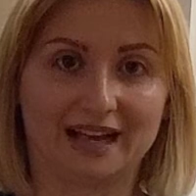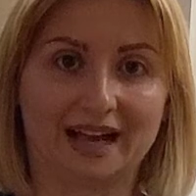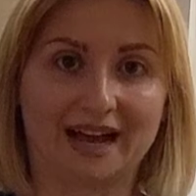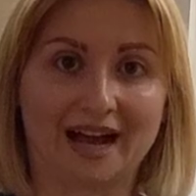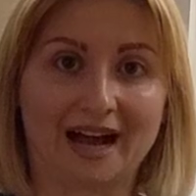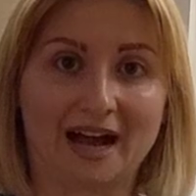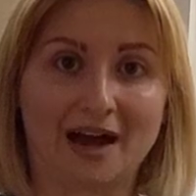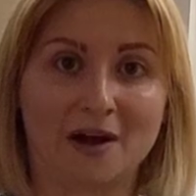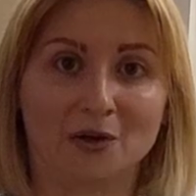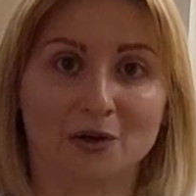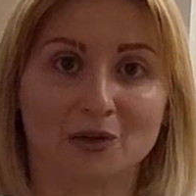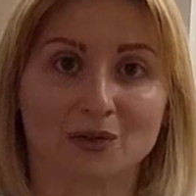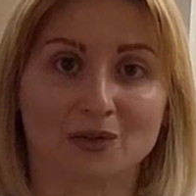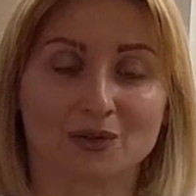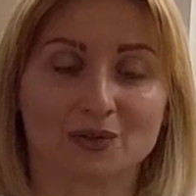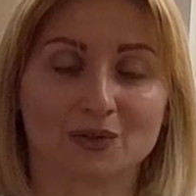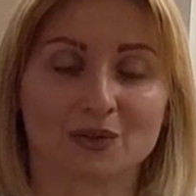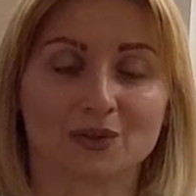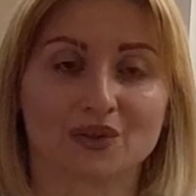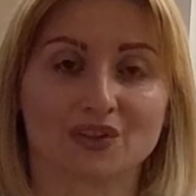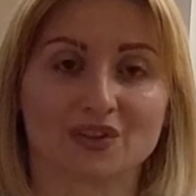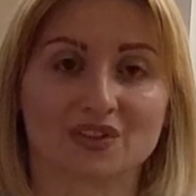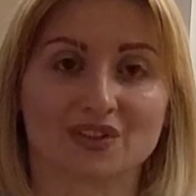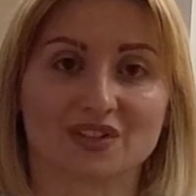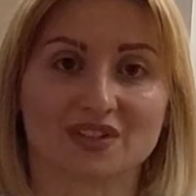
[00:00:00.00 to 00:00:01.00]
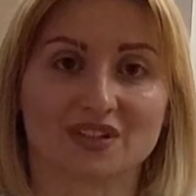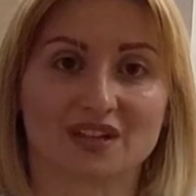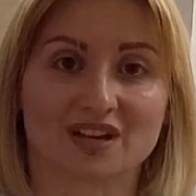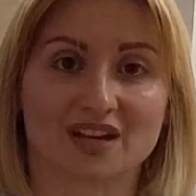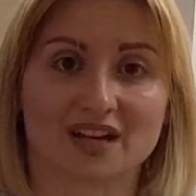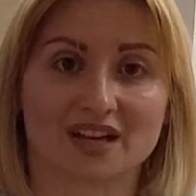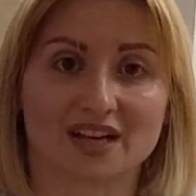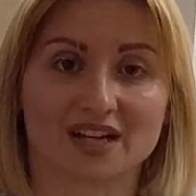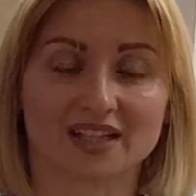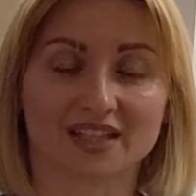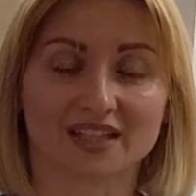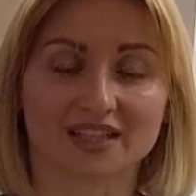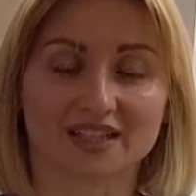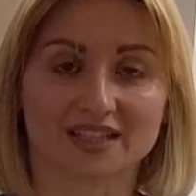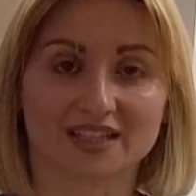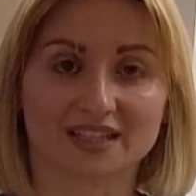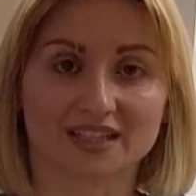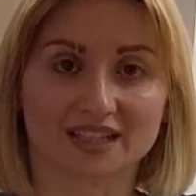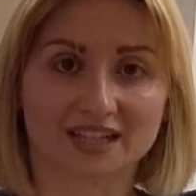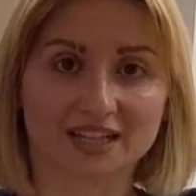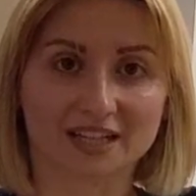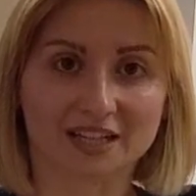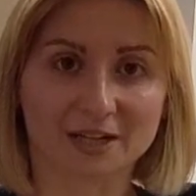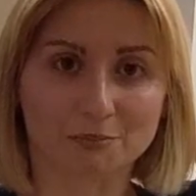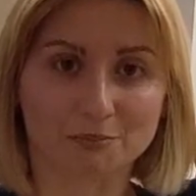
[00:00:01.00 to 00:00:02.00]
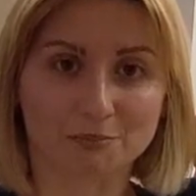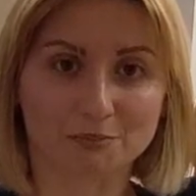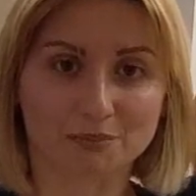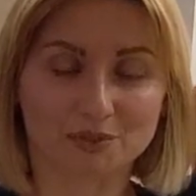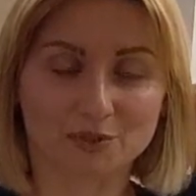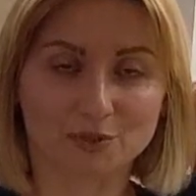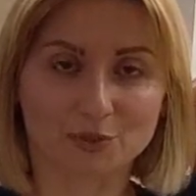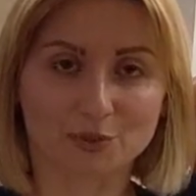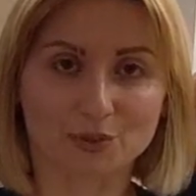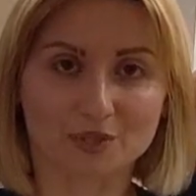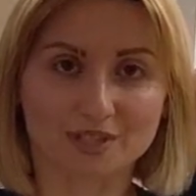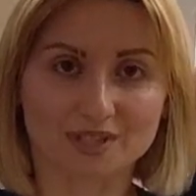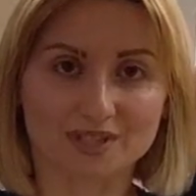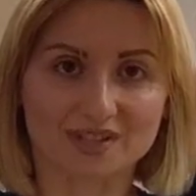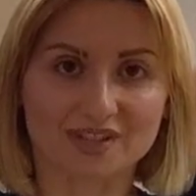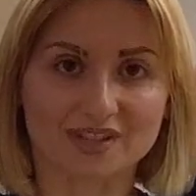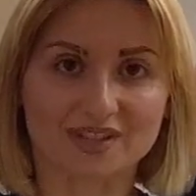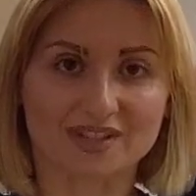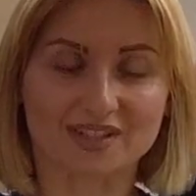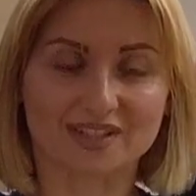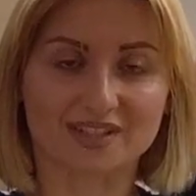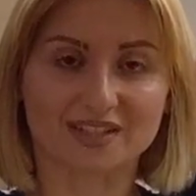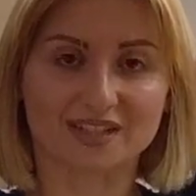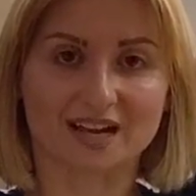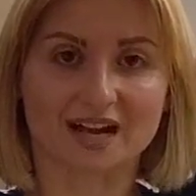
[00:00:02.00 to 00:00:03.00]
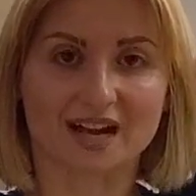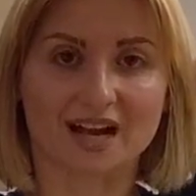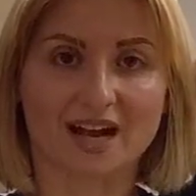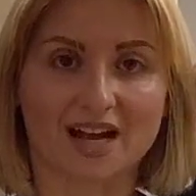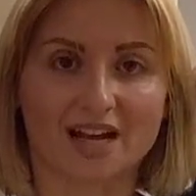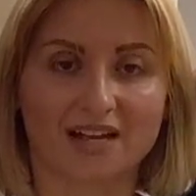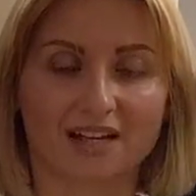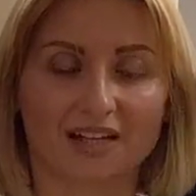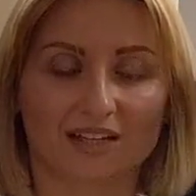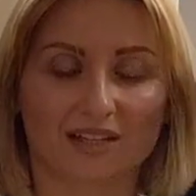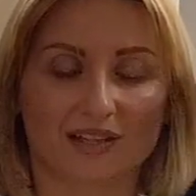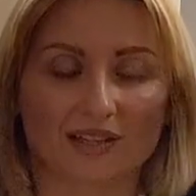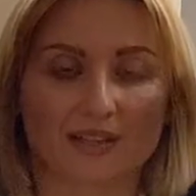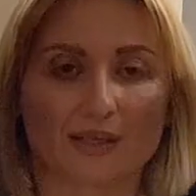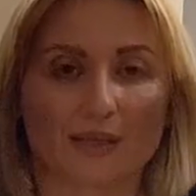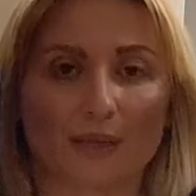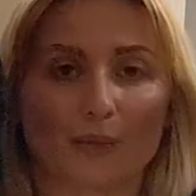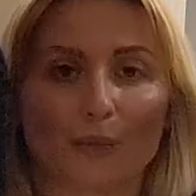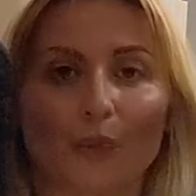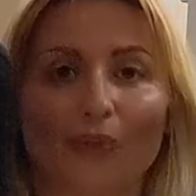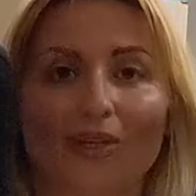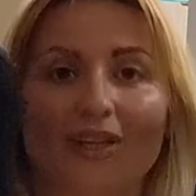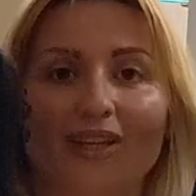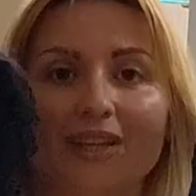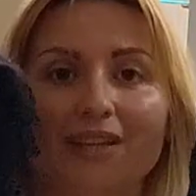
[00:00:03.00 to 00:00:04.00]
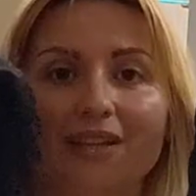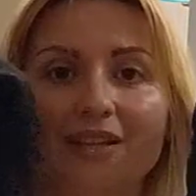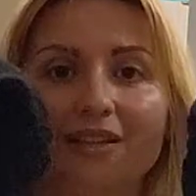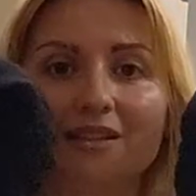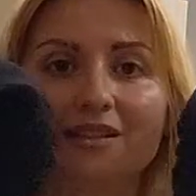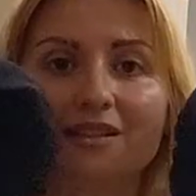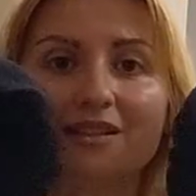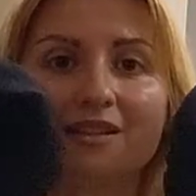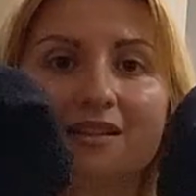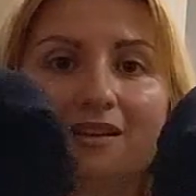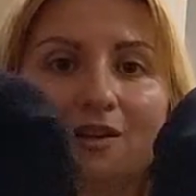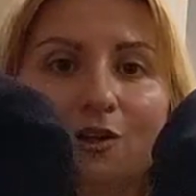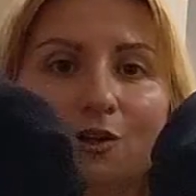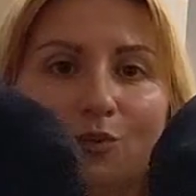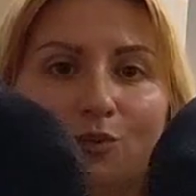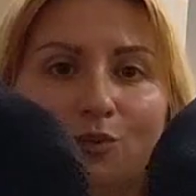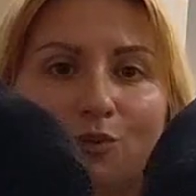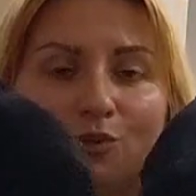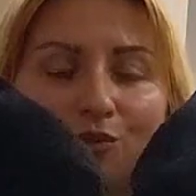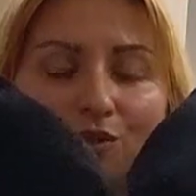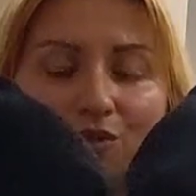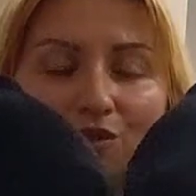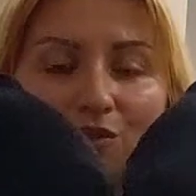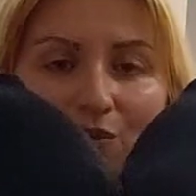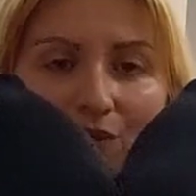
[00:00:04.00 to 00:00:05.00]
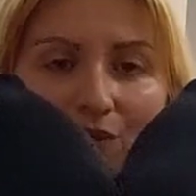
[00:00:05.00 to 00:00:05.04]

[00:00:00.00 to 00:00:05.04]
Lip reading: Out to the side, up towards the sky, squeeze the elbows